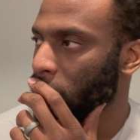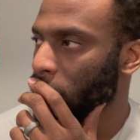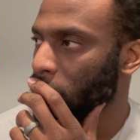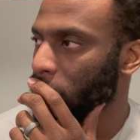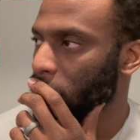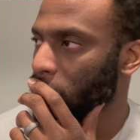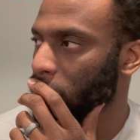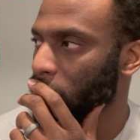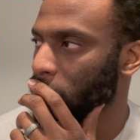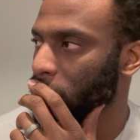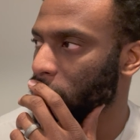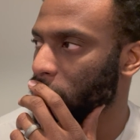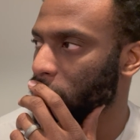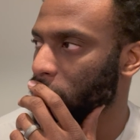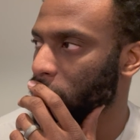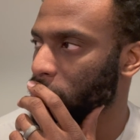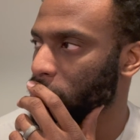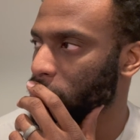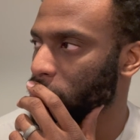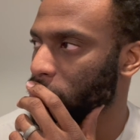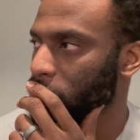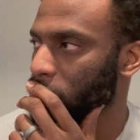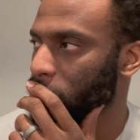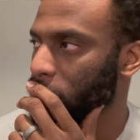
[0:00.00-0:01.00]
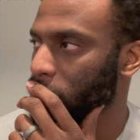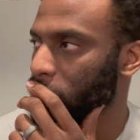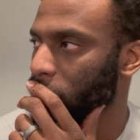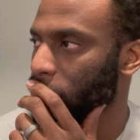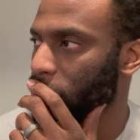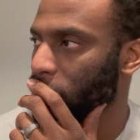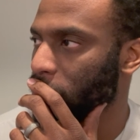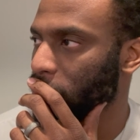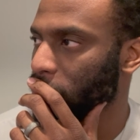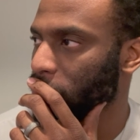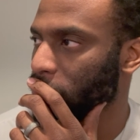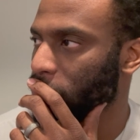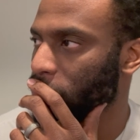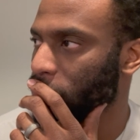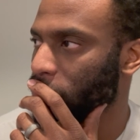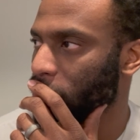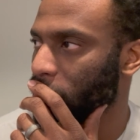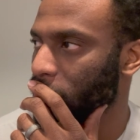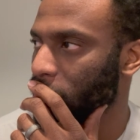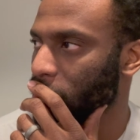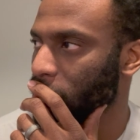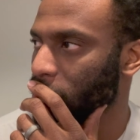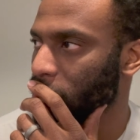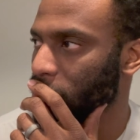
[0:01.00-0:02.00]
Um, let's see if I can
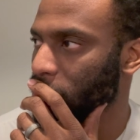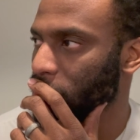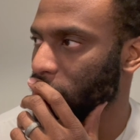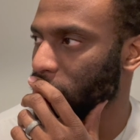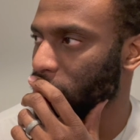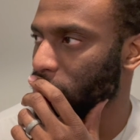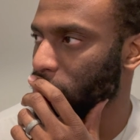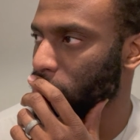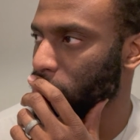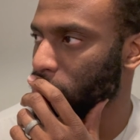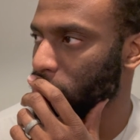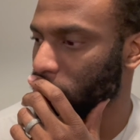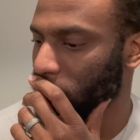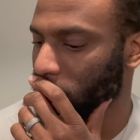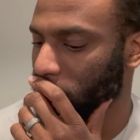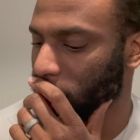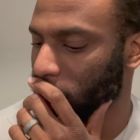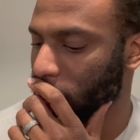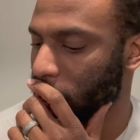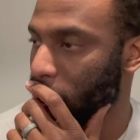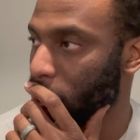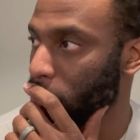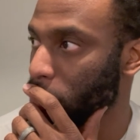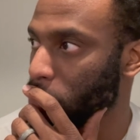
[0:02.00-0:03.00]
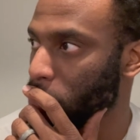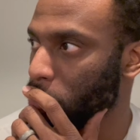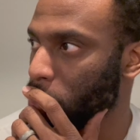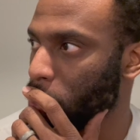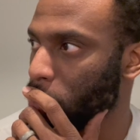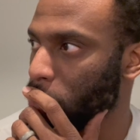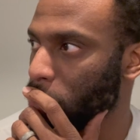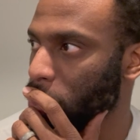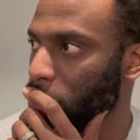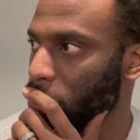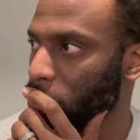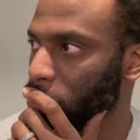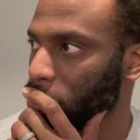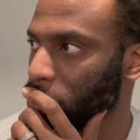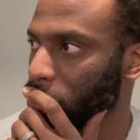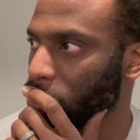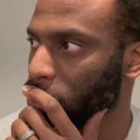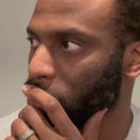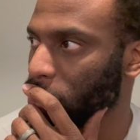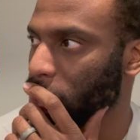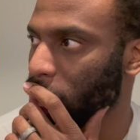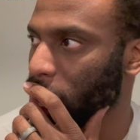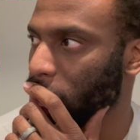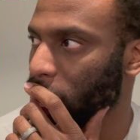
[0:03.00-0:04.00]
find the exact moment where
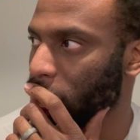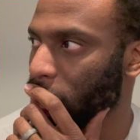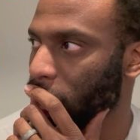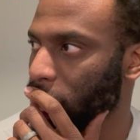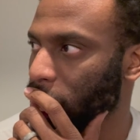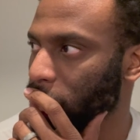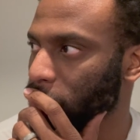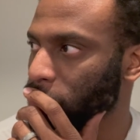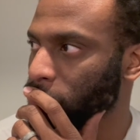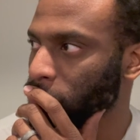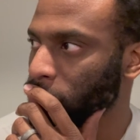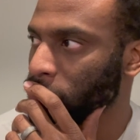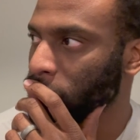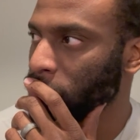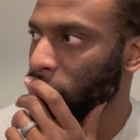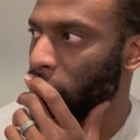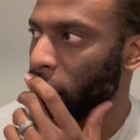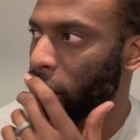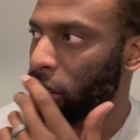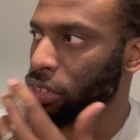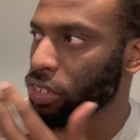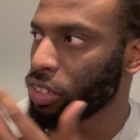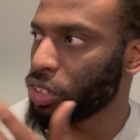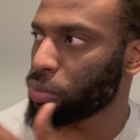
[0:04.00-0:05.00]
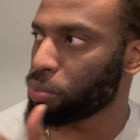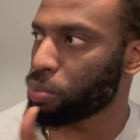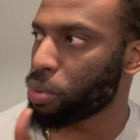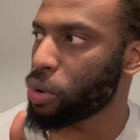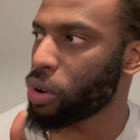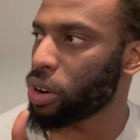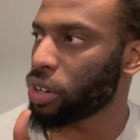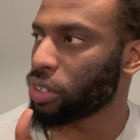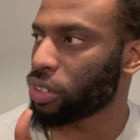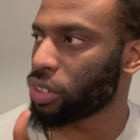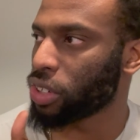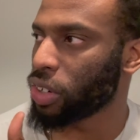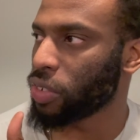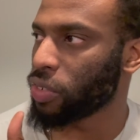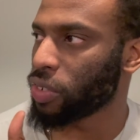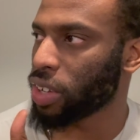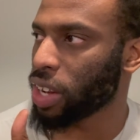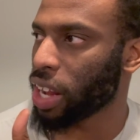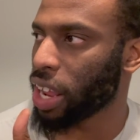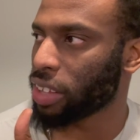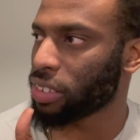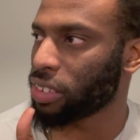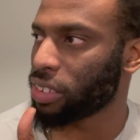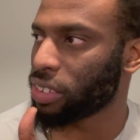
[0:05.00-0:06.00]
she's kind of like, she's porched over
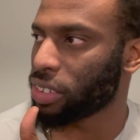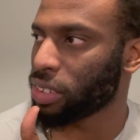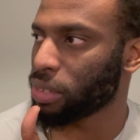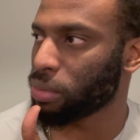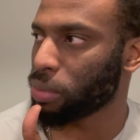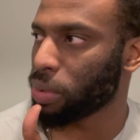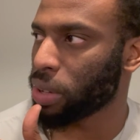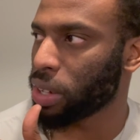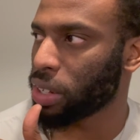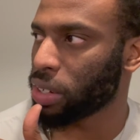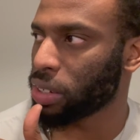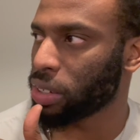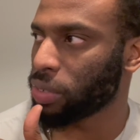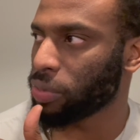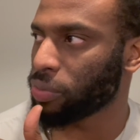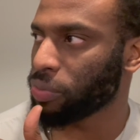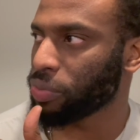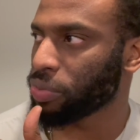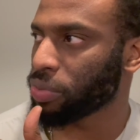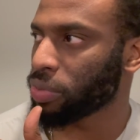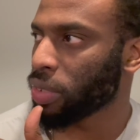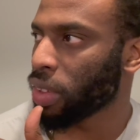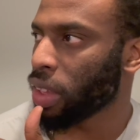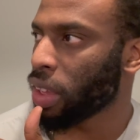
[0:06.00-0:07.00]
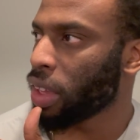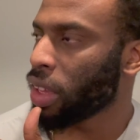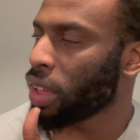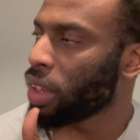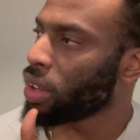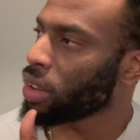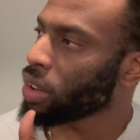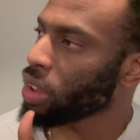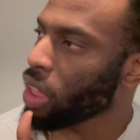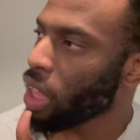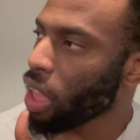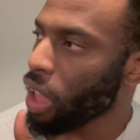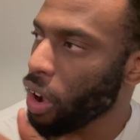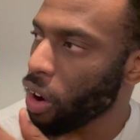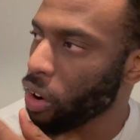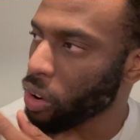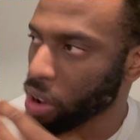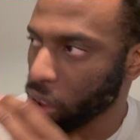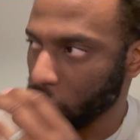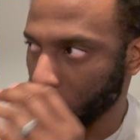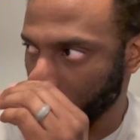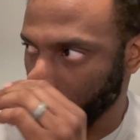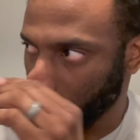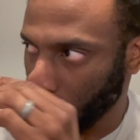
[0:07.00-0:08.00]
next to somebody.
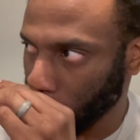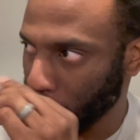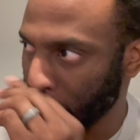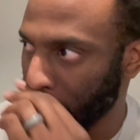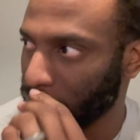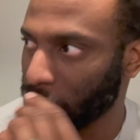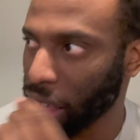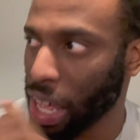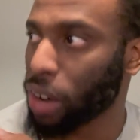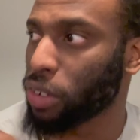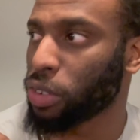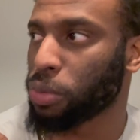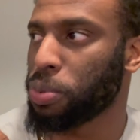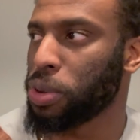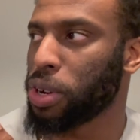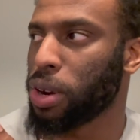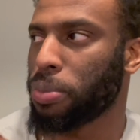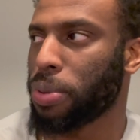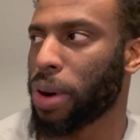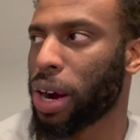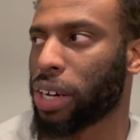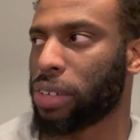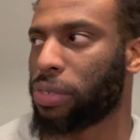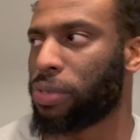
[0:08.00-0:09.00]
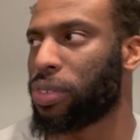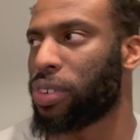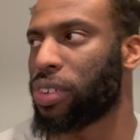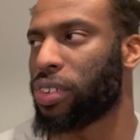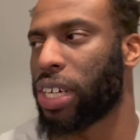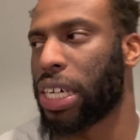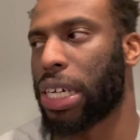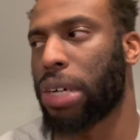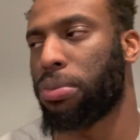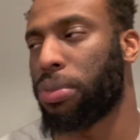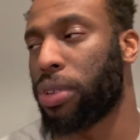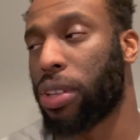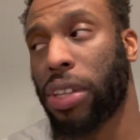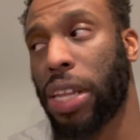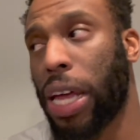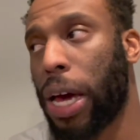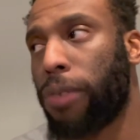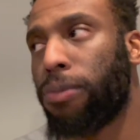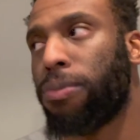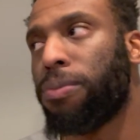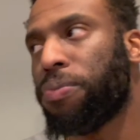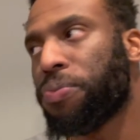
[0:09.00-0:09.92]
Okay, that's not, I thought it was Peter Parker for a second, but it's not.